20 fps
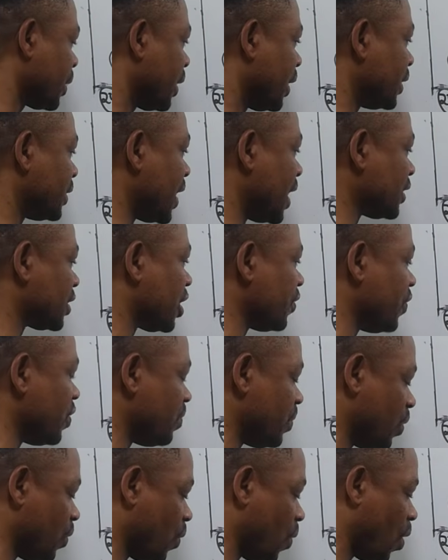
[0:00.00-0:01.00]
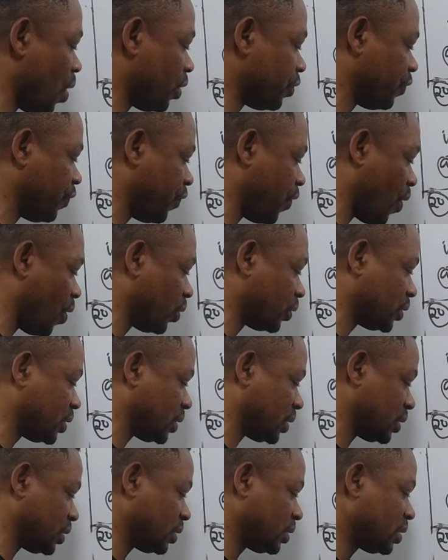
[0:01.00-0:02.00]
It has given me what?
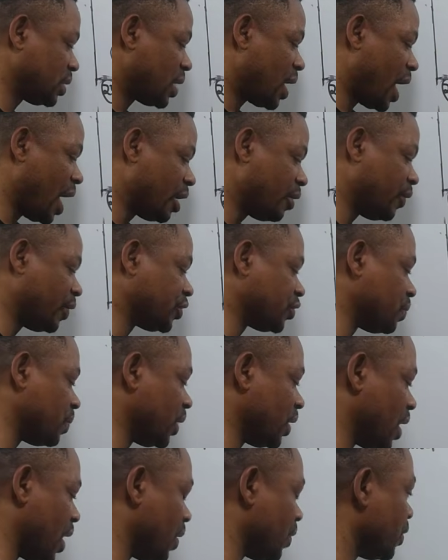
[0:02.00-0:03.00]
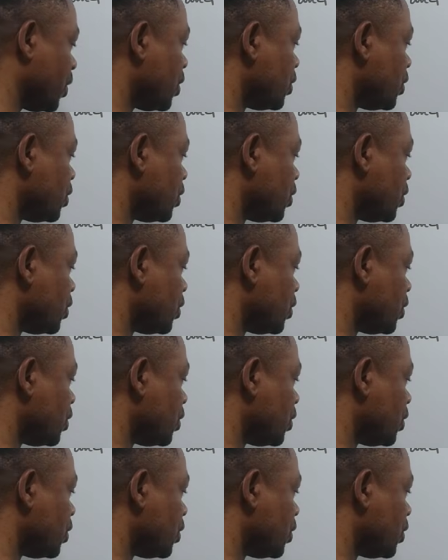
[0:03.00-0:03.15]
40. Are you with me now?